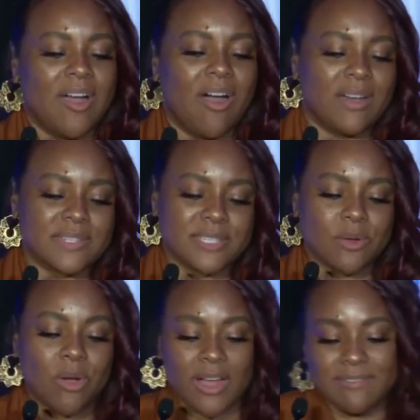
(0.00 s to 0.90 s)

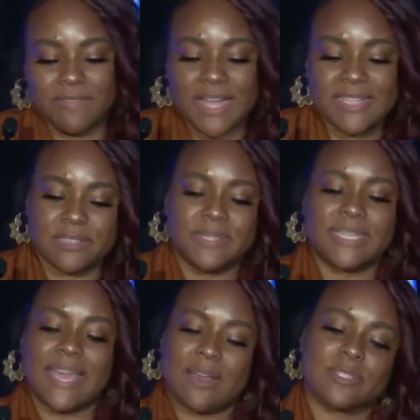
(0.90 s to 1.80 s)
Also, our advisory
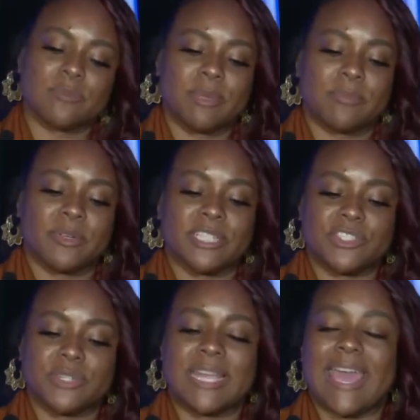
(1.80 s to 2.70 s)
council member,
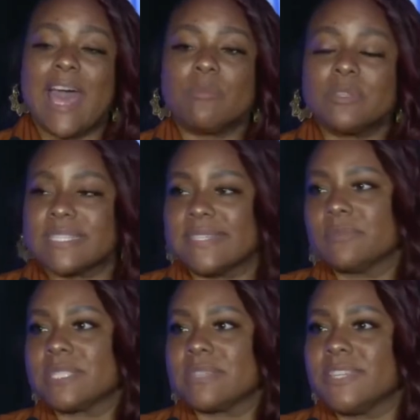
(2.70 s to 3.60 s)
Katrina
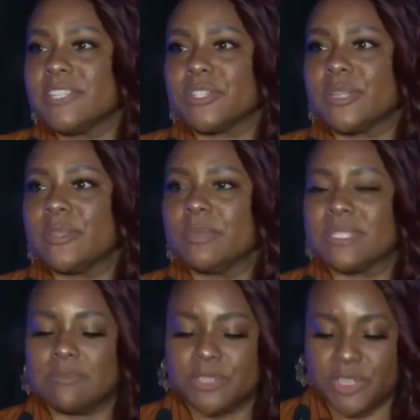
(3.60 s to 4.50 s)
Hamilton, was featured in the
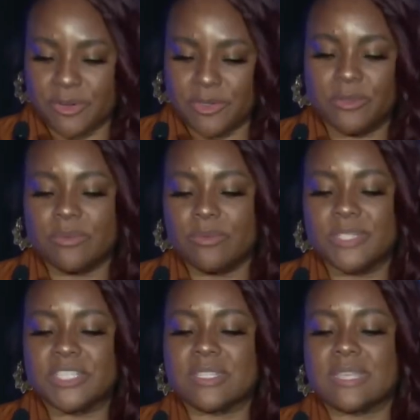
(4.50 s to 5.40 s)
Muslim Journal,
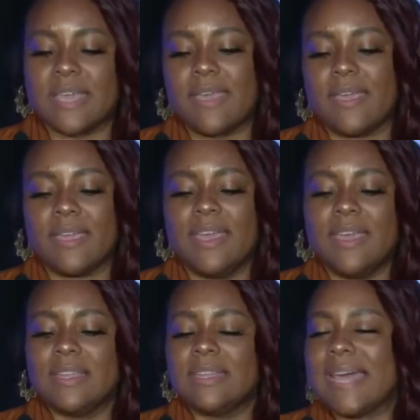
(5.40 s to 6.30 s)
which is a
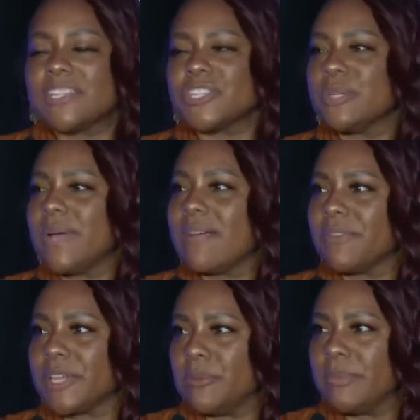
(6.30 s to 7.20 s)
national
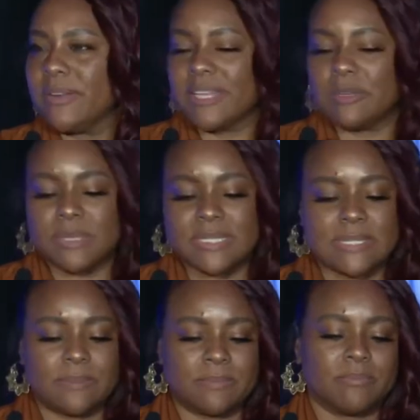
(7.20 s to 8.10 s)
African American
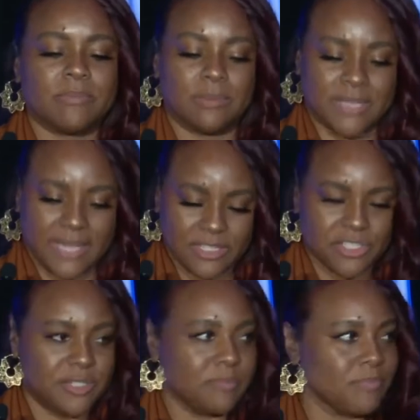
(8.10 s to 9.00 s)
Muslim publication.